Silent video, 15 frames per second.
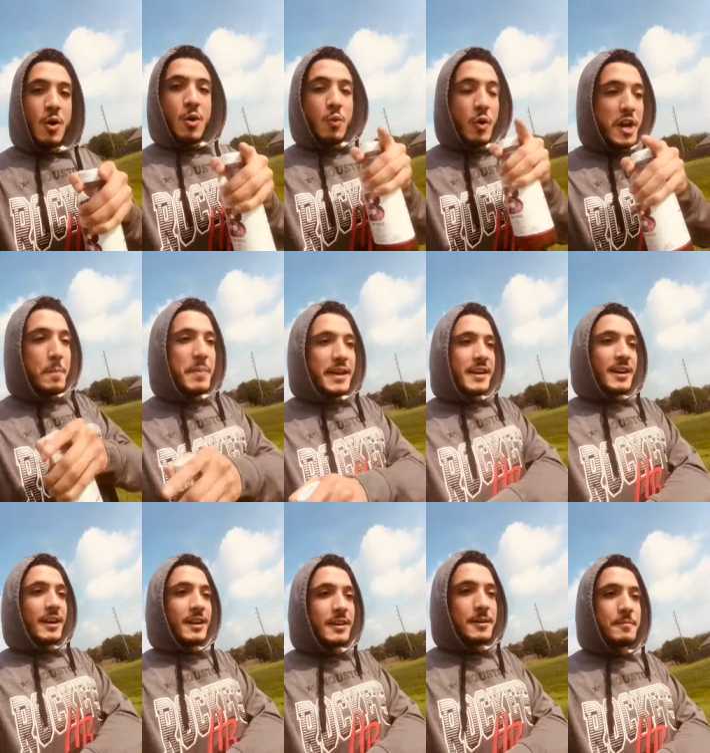want to
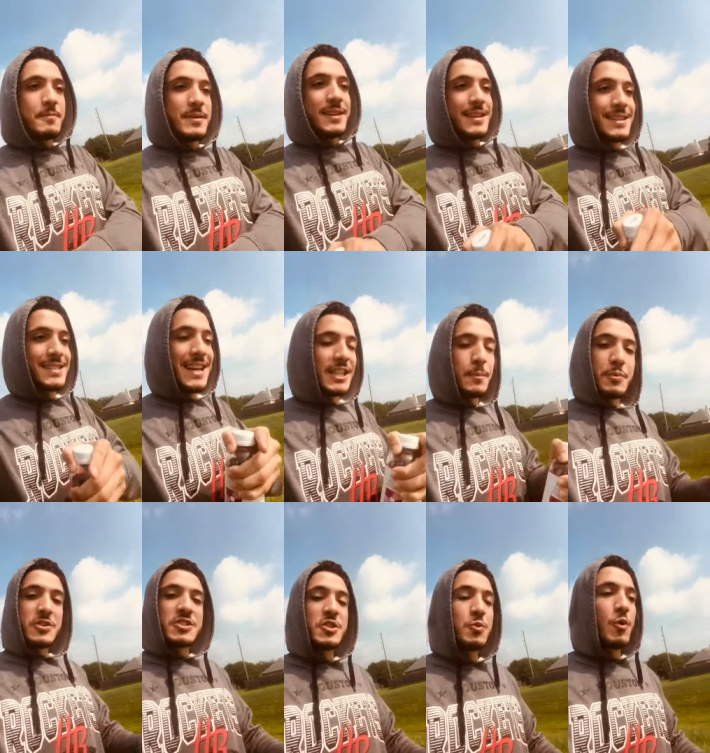become is not the
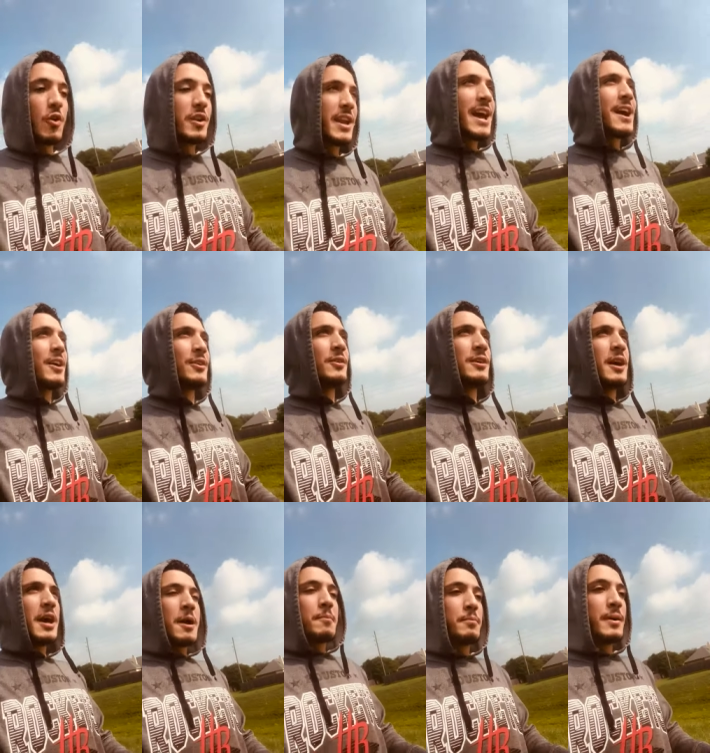person you are now,
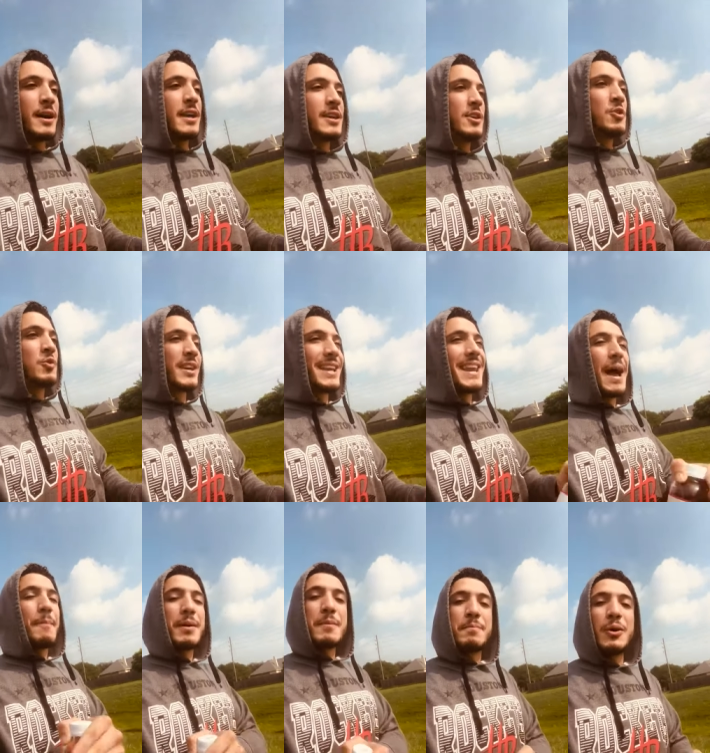but you
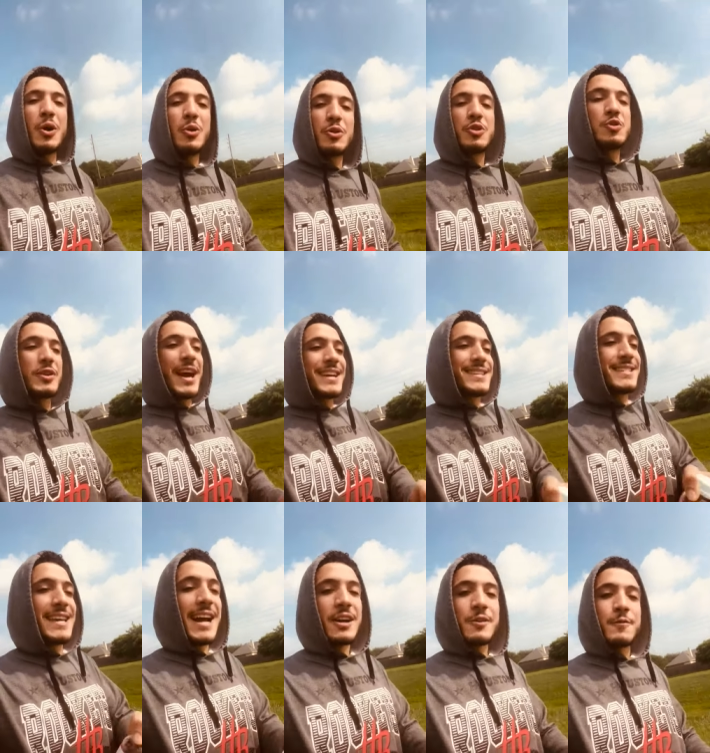cannot be both. You got to
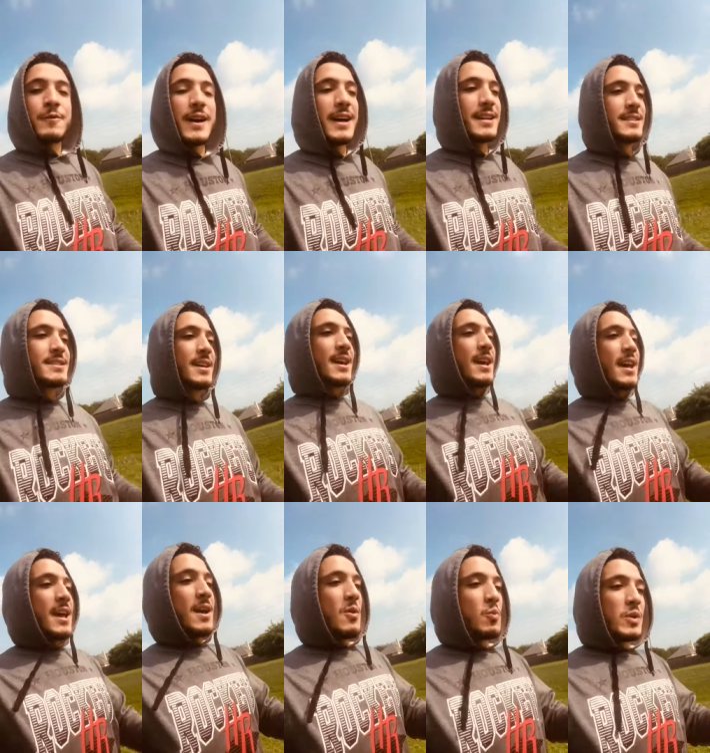sacrifice
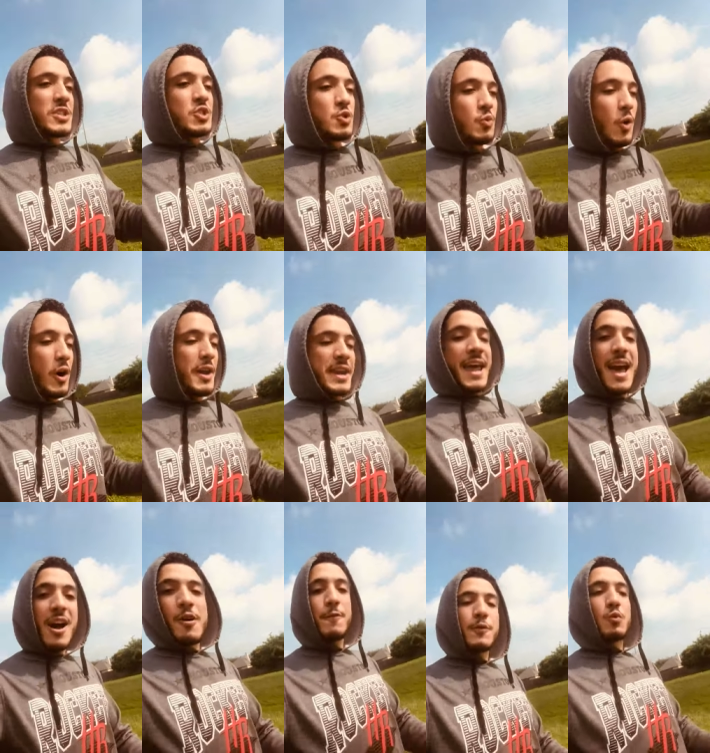what you want
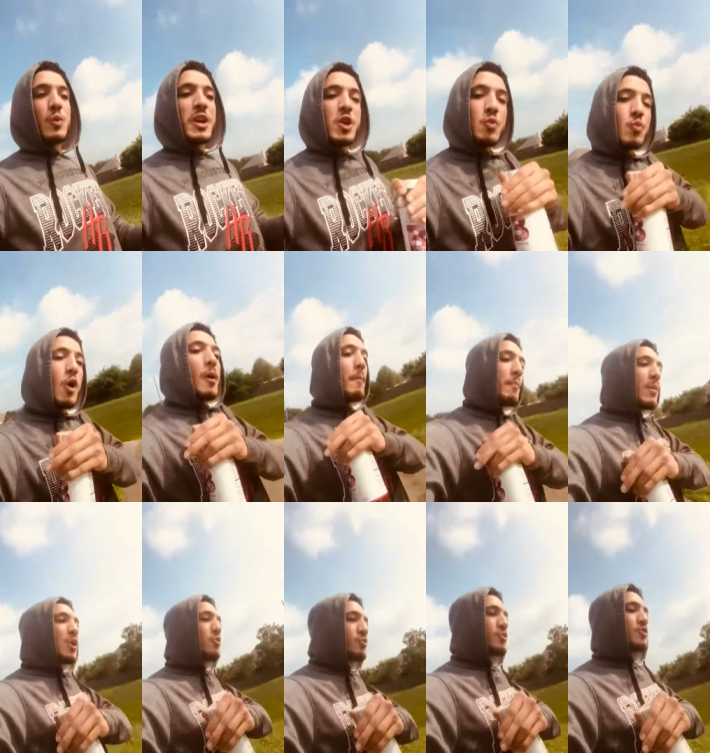now for what you want
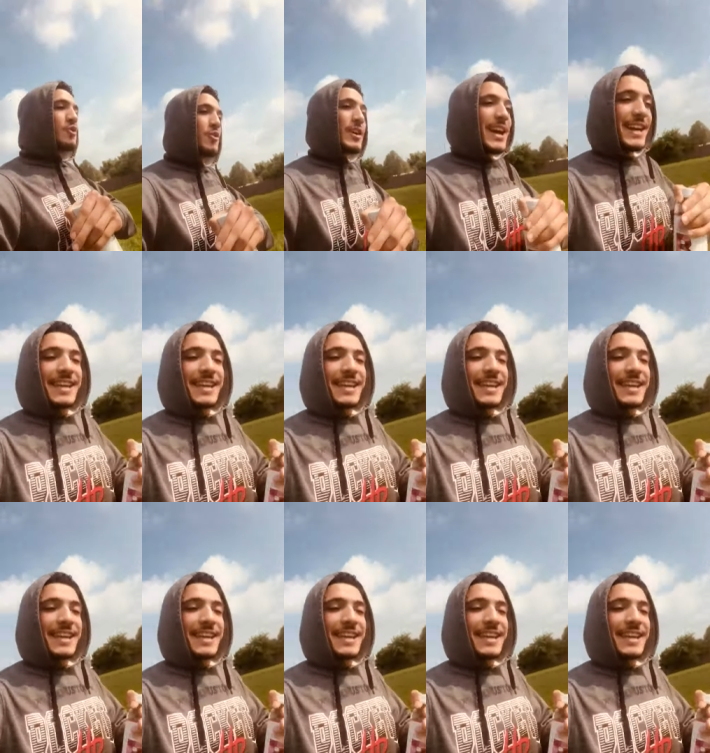most. So you got to